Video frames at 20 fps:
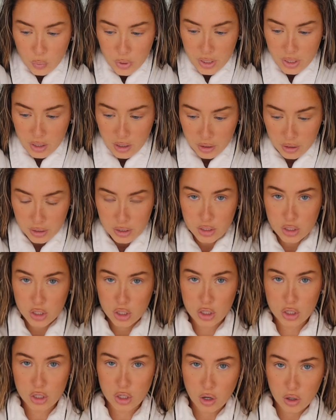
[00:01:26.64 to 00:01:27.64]
we are gonna
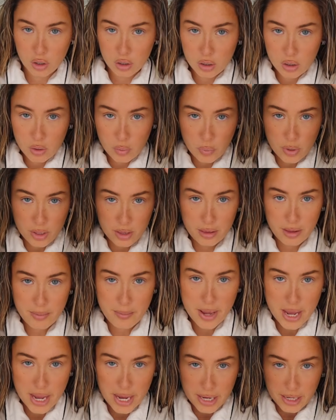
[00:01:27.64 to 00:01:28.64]
start with the
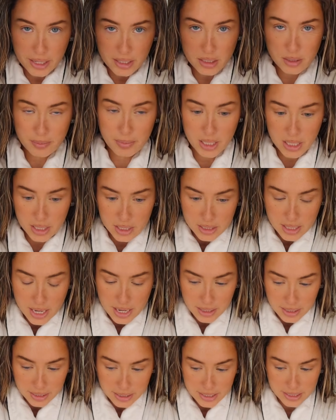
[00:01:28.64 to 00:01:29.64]
bangs because I
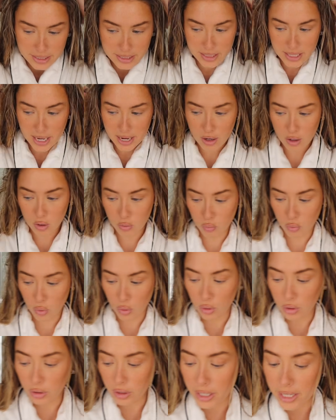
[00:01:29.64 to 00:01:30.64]
like to set a
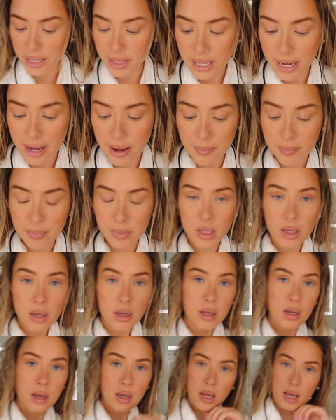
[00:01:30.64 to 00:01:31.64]
roller in them
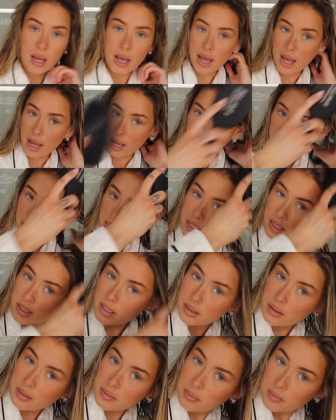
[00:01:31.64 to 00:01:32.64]
and
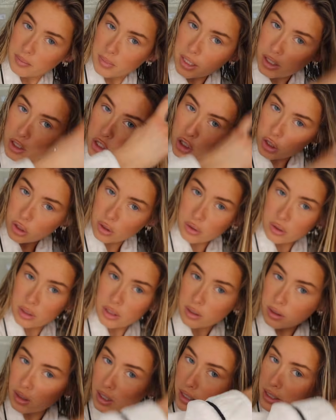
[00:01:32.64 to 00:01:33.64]
make sure
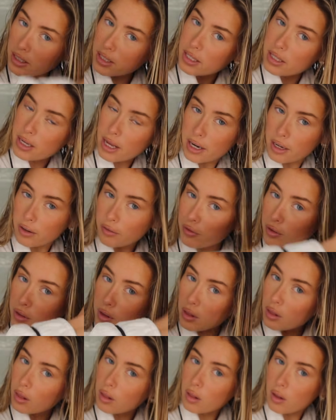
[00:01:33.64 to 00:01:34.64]
they're like setting for
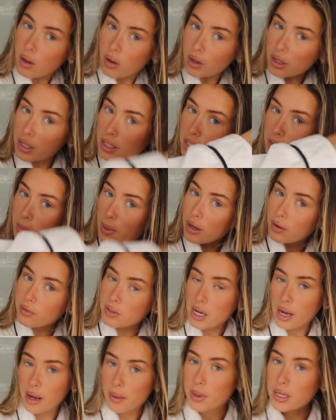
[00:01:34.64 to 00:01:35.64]
the longest amount of
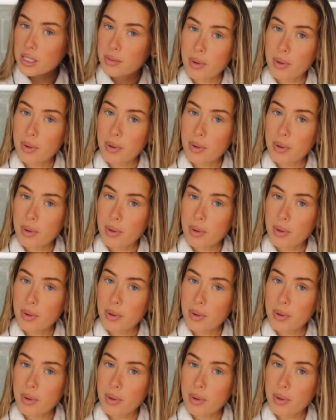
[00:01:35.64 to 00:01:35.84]
time as